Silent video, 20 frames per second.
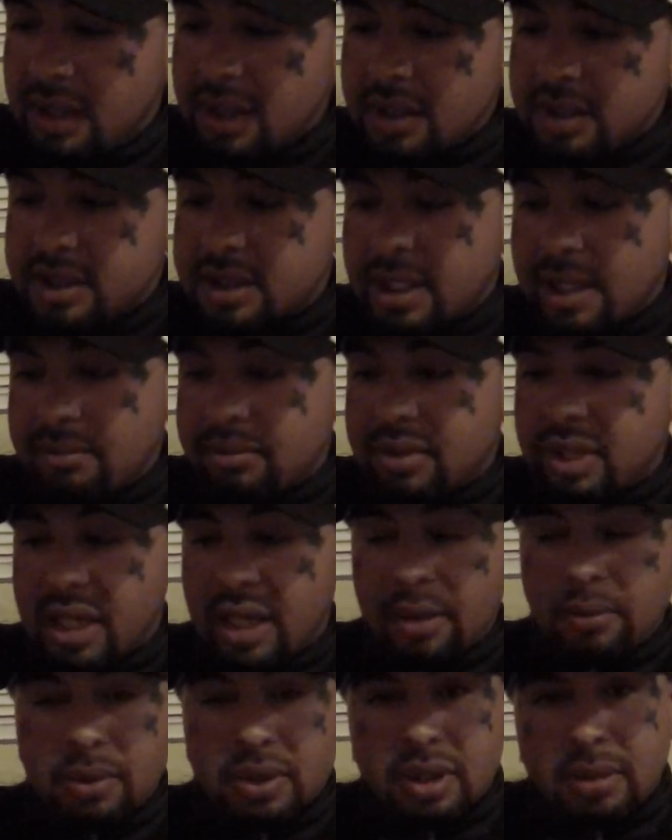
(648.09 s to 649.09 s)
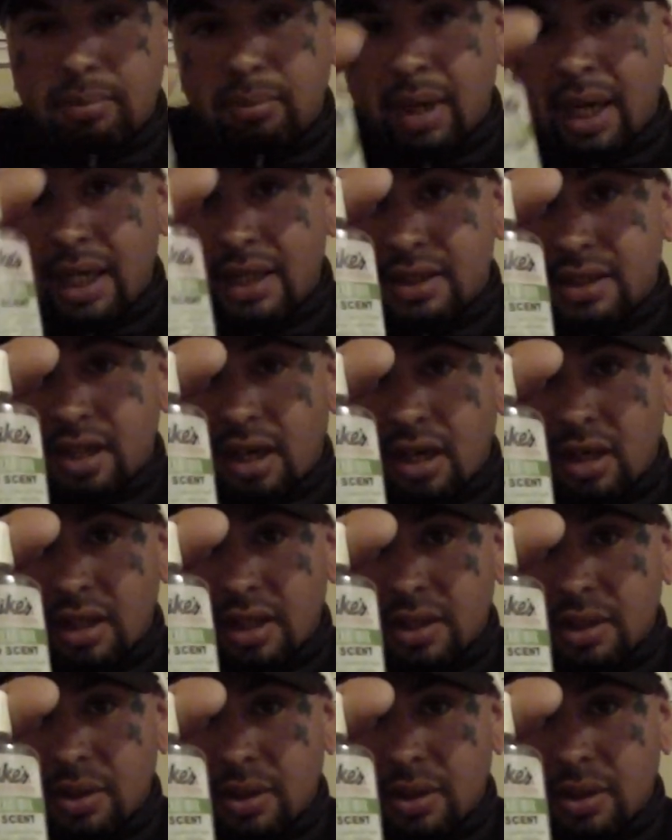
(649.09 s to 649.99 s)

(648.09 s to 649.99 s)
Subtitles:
Same thing with the mice garlic